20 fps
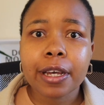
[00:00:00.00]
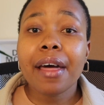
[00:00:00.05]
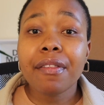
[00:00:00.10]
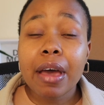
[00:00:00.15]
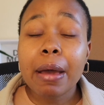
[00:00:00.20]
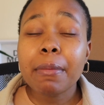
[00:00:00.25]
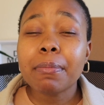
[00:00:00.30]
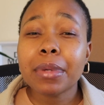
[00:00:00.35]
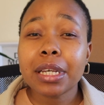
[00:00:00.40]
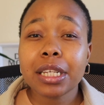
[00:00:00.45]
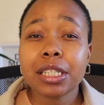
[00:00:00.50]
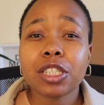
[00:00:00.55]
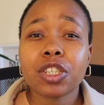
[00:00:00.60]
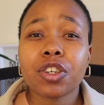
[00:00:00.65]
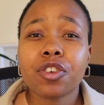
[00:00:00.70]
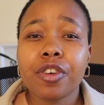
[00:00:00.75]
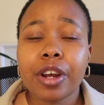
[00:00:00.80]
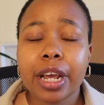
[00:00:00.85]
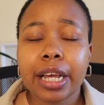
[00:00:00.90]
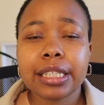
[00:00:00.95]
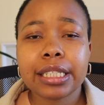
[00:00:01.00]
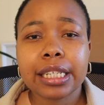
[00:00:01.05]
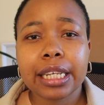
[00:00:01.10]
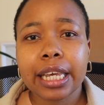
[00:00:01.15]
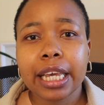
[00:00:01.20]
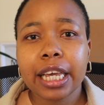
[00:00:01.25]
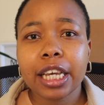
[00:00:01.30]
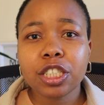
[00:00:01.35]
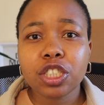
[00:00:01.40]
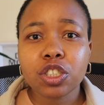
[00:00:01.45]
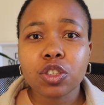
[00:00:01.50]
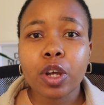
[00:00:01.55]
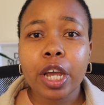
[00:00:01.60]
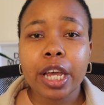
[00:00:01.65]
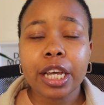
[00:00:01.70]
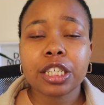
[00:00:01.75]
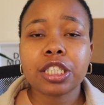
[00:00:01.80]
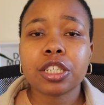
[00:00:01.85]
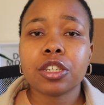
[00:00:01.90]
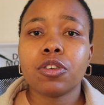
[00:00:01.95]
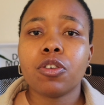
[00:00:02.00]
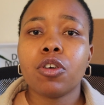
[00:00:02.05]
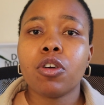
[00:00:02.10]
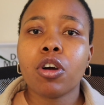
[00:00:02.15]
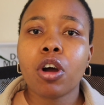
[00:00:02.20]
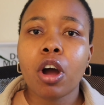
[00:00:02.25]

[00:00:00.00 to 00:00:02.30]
and that means creating educational